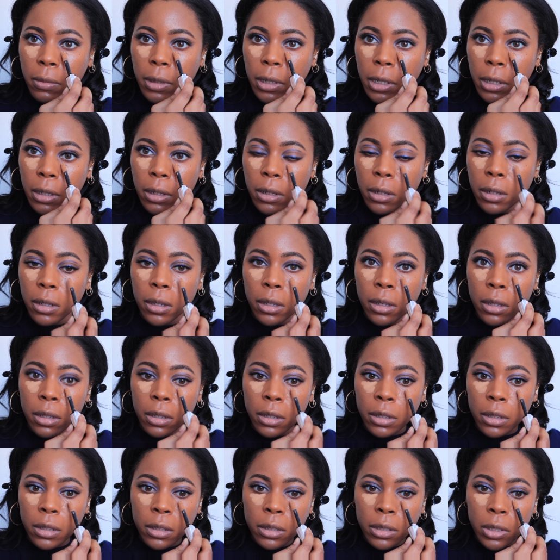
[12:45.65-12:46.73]
need
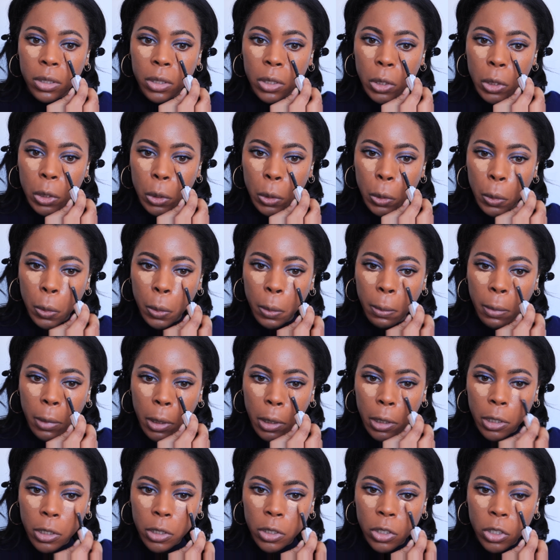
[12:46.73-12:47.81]
too
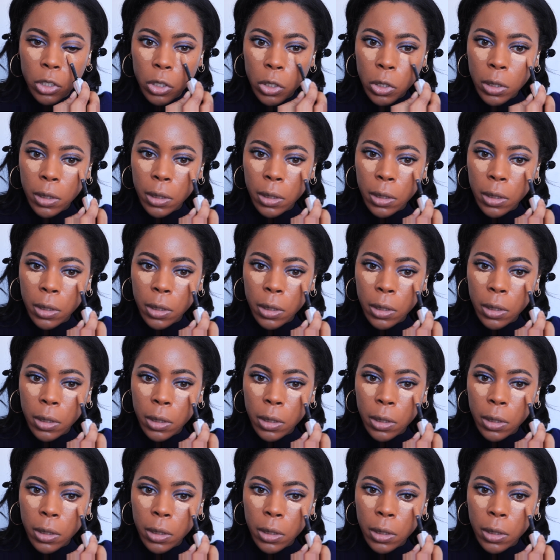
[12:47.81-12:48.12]
much.